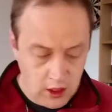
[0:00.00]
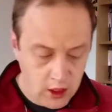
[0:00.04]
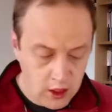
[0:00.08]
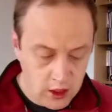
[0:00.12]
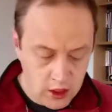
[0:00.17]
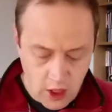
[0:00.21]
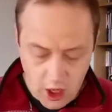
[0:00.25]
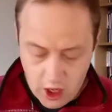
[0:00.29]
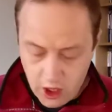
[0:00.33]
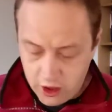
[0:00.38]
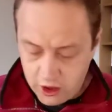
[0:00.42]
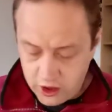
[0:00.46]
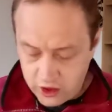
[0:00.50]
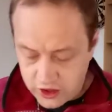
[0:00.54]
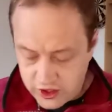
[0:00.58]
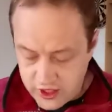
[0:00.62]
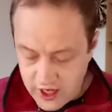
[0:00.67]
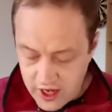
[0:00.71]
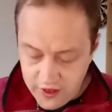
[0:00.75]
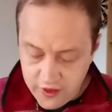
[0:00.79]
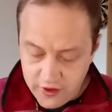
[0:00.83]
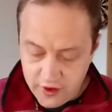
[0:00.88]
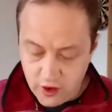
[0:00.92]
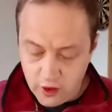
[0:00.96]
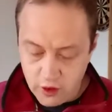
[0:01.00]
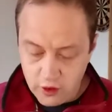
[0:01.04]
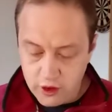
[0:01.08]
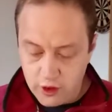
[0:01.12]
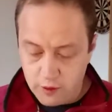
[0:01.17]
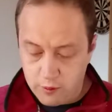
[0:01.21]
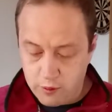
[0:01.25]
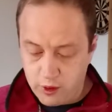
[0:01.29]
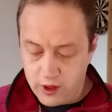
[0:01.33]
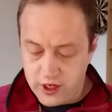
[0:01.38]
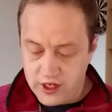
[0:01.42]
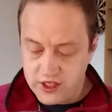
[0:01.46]
Now, Jethro, the
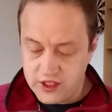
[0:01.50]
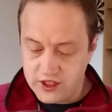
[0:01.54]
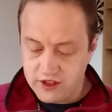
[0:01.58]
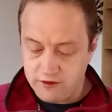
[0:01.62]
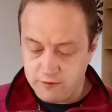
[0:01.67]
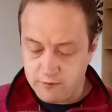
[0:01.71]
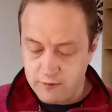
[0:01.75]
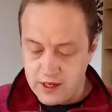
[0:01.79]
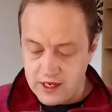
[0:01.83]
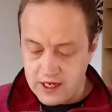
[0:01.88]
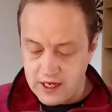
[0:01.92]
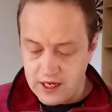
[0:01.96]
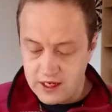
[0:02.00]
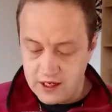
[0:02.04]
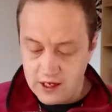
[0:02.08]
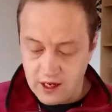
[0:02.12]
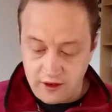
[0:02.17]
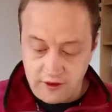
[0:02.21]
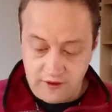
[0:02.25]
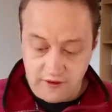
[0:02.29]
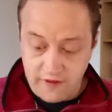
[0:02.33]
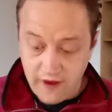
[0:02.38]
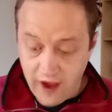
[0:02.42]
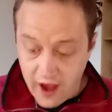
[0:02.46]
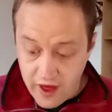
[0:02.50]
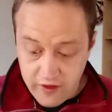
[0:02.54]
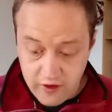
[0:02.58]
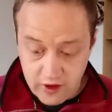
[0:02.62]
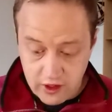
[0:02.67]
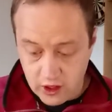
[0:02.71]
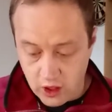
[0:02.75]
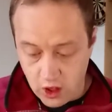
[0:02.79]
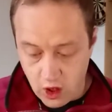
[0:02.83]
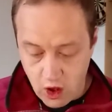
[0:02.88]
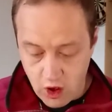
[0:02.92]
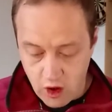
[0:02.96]
priest of Midian and father
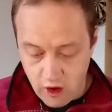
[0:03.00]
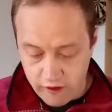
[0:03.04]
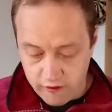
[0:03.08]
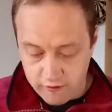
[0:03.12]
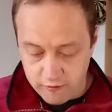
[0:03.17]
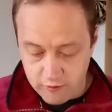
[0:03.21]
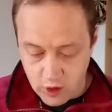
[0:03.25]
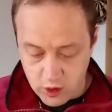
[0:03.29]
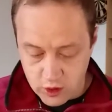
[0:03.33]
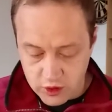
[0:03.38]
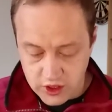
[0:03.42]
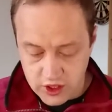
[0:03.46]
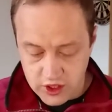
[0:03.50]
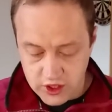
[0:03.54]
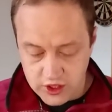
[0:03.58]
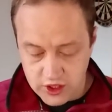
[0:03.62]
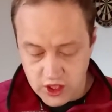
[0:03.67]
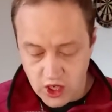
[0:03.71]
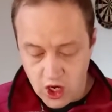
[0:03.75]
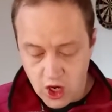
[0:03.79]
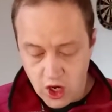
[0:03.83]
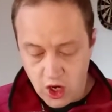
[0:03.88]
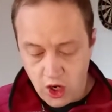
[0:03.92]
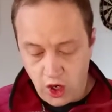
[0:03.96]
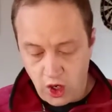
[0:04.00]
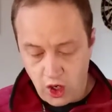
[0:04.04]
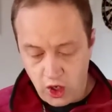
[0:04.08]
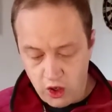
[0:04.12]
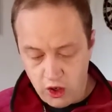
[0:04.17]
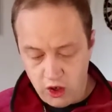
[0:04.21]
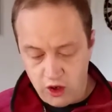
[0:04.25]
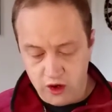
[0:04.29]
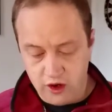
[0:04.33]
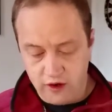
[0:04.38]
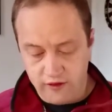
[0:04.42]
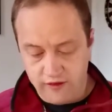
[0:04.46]
in law of Moses,
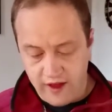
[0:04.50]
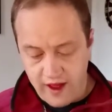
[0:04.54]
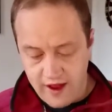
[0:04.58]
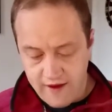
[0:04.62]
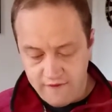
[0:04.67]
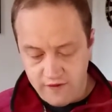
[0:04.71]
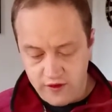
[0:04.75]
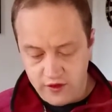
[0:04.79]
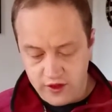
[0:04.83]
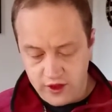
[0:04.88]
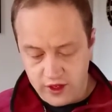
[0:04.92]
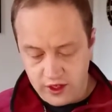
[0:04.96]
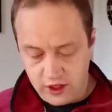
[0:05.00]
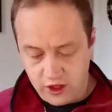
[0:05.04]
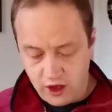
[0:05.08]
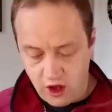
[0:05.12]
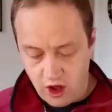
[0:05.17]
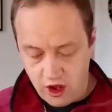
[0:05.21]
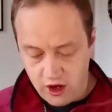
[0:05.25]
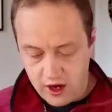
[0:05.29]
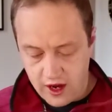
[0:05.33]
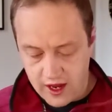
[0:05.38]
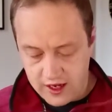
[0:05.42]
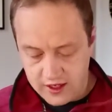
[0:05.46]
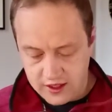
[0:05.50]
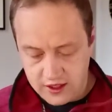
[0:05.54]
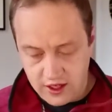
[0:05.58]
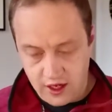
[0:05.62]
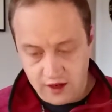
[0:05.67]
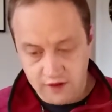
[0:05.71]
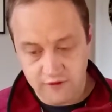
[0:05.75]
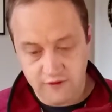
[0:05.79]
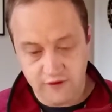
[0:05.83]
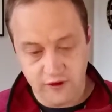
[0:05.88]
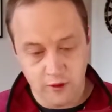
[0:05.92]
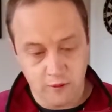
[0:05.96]
heard of everything God had
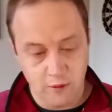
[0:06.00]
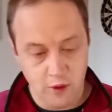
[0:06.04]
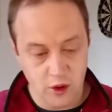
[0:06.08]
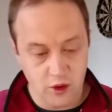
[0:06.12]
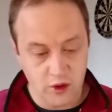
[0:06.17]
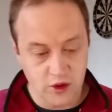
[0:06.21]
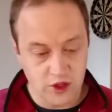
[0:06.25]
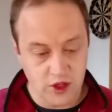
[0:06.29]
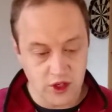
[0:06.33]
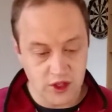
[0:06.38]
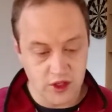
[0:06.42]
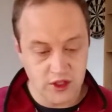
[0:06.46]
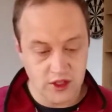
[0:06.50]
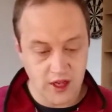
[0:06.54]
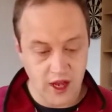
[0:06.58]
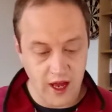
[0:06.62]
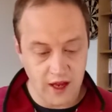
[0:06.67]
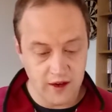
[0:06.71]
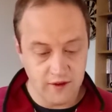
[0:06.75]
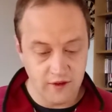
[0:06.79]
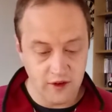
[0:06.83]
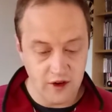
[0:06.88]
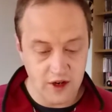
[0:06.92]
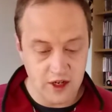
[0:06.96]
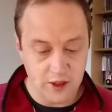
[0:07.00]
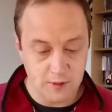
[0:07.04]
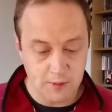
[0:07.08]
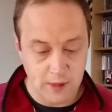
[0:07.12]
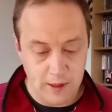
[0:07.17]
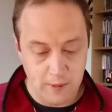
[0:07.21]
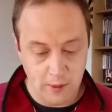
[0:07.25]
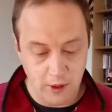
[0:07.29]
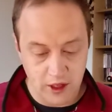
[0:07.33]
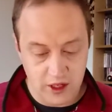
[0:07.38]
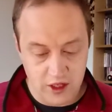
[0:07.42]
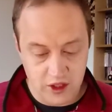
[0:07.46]
done for Moses and for his
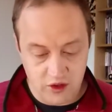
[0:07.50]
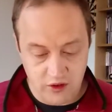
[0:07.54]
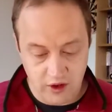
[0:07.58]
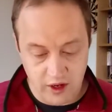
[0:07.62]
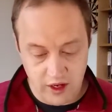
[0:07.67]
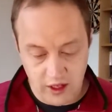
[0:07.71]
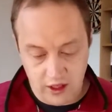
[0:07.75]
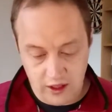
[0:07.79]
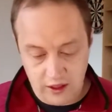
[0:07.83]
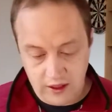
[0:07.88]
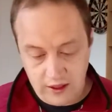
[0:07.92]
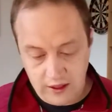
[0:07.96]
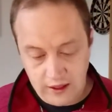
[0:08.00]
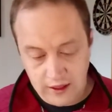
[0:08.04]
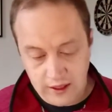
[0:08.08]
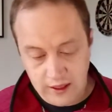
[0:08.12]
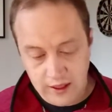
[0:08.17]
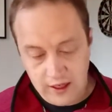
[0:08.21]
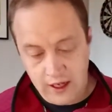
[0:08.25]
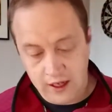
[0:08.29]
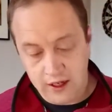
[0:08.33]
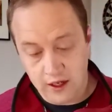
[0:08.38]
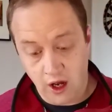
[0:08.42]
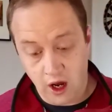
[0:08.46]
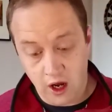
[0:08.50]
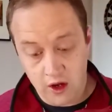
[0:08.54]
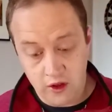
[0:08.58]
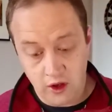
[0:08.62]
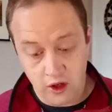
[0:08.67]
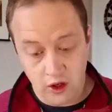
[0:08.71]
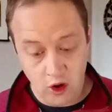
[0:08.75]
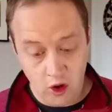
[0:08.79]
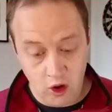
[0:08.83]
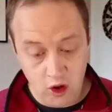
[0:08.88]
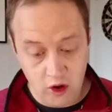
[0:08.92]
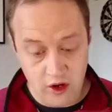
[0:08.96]
people Israel, and how the
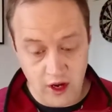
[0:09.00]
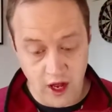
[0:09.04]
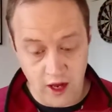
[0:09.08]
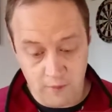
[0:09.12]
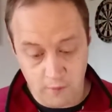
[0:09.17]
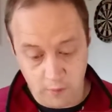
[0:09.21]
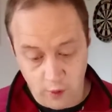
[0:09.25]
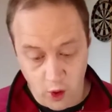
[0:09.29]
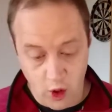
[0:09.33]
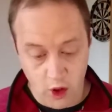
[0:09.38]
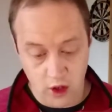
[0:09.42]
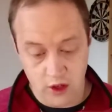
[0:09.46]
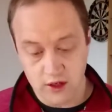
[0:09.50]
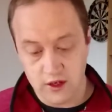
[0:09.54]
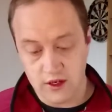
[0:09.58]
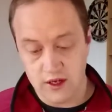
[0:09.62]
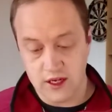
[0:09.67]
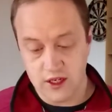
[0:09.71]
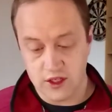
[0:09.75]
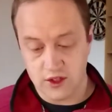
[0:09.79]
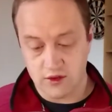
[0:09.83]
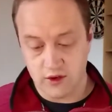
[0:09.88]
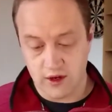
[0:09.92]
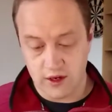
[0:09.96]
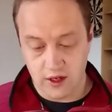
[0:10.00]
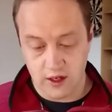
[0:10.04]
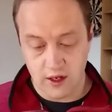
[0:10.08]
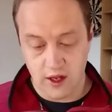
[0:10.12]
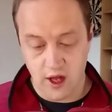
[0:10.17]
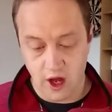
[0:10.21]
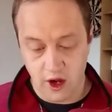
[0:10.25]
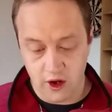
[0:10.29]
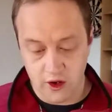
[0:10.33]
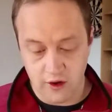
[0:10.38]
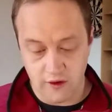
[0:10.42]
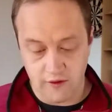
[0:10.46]
Lord had brought Israel
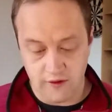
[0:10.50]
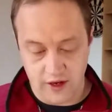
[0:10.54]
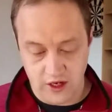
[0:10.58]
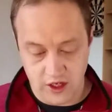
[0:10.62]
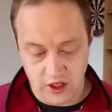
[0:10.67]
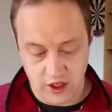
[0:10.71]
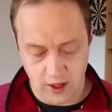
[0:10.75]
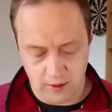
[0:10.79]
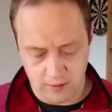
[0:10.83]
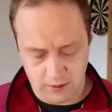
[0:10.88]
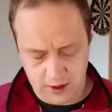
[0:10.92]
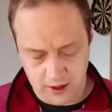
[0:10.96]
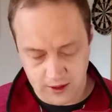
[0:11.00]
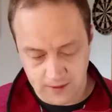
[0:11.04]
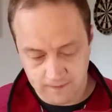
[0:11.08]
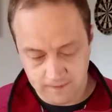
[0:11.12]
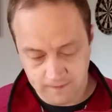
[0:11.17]
out of Egypt.